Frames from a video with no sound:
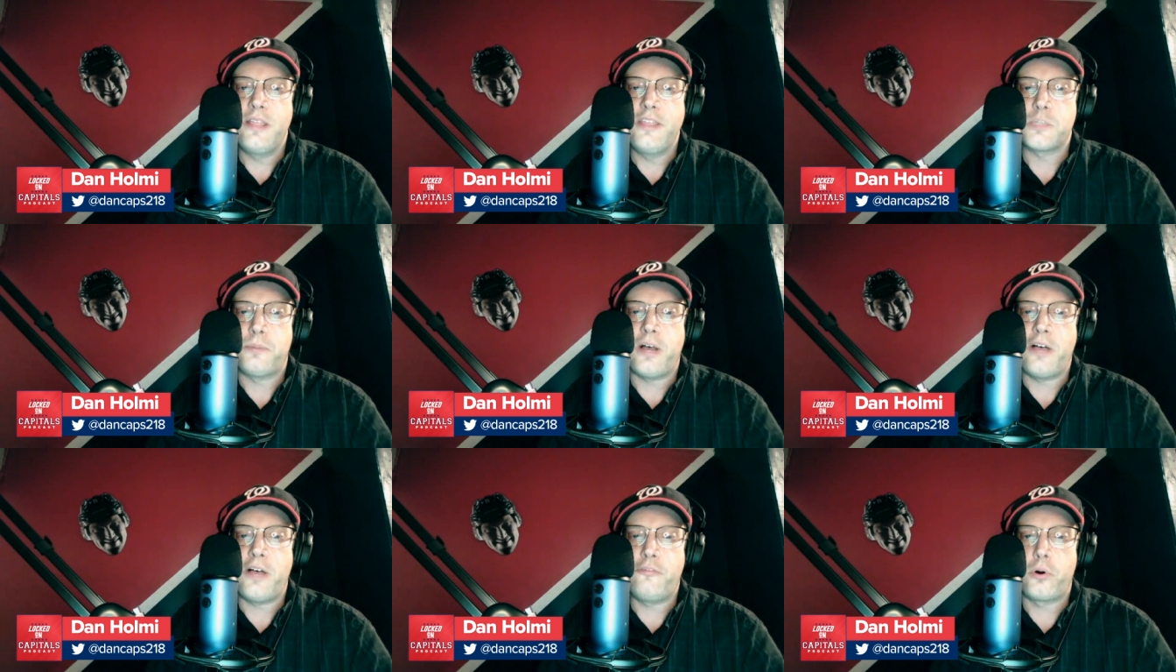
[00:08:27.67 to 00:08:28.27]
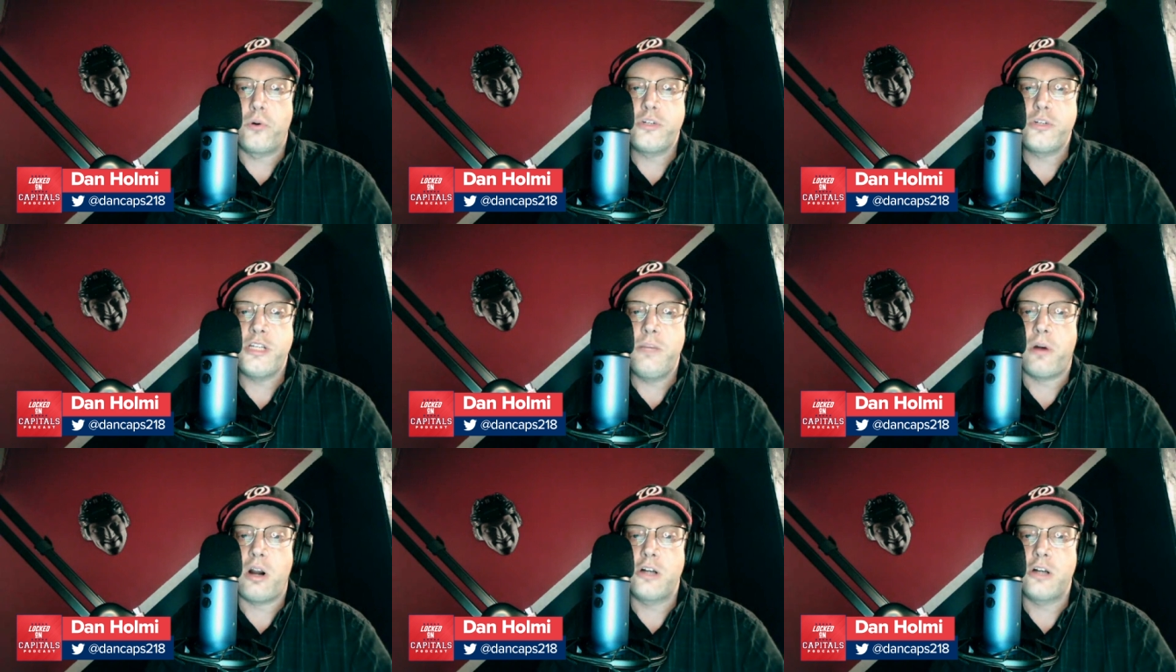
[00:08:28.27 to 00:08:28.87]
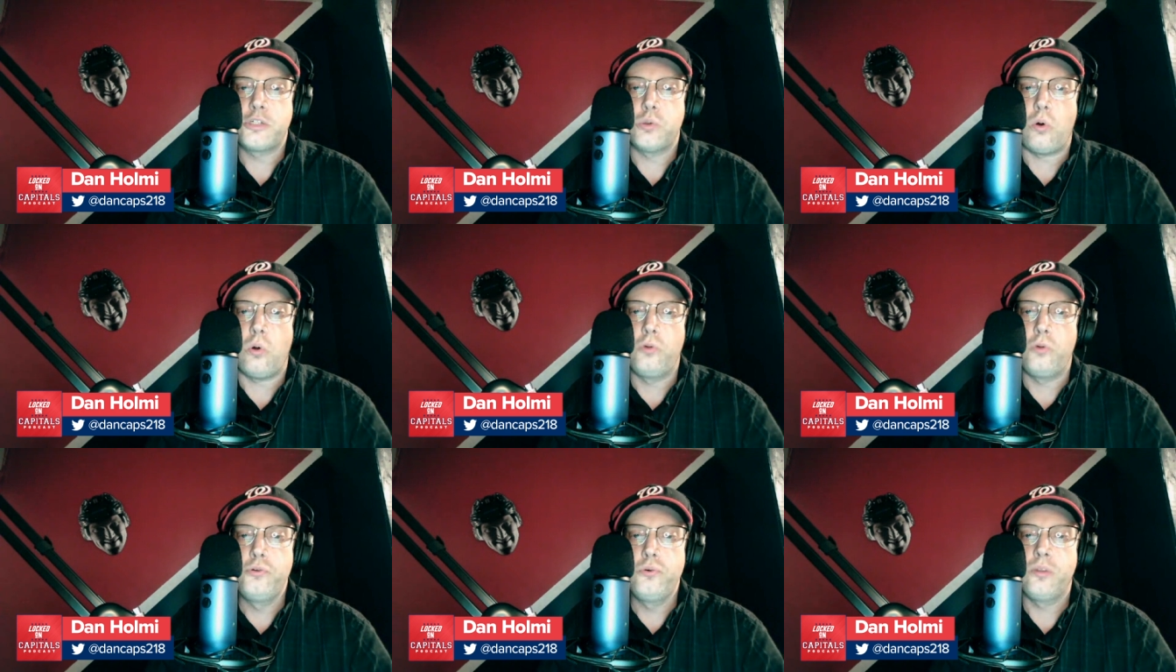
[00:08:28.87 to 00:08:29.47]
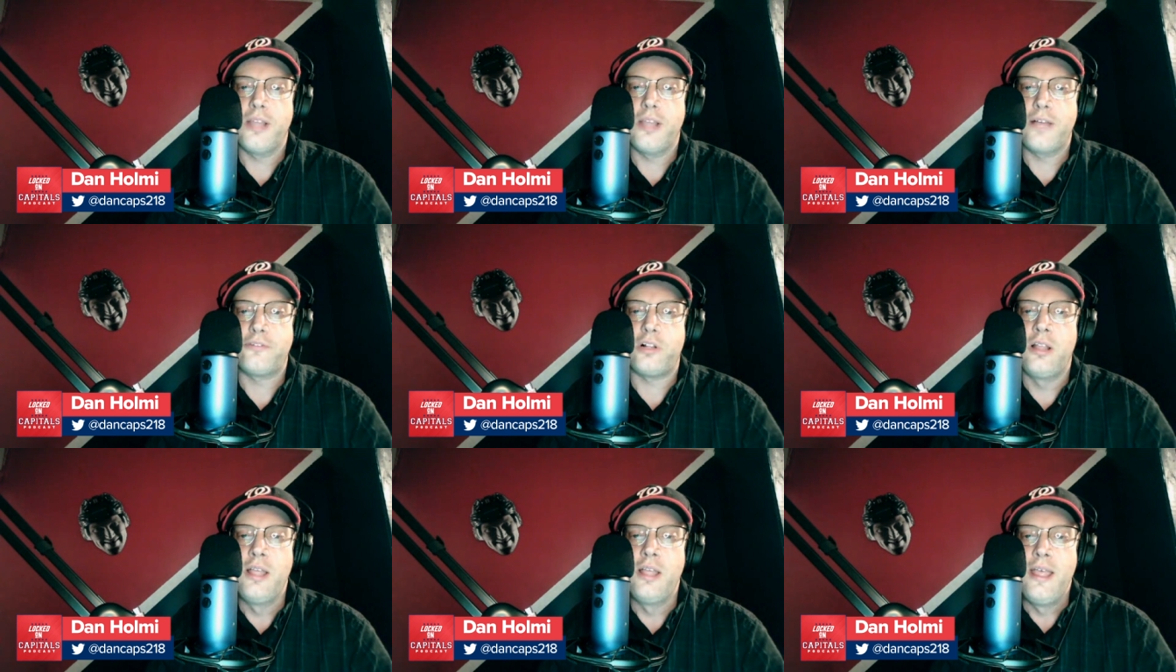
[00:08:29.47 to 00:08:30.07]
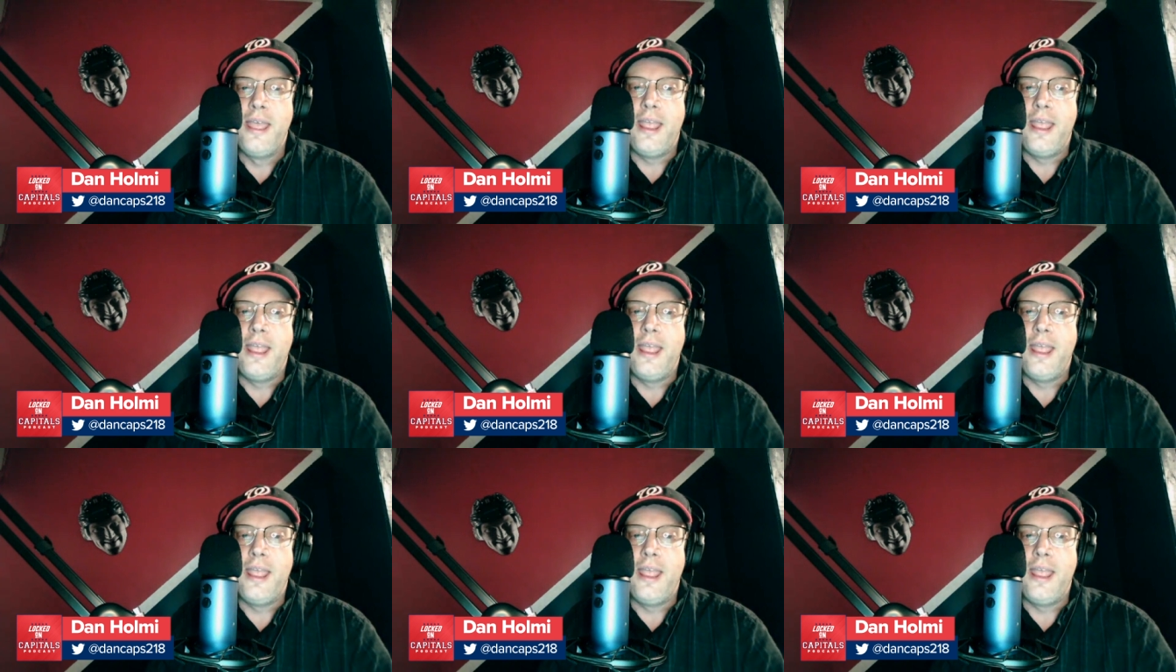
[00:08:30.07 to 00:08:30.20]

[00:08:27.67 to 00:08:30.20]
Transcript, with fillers: This puff protein bar to a whole new level,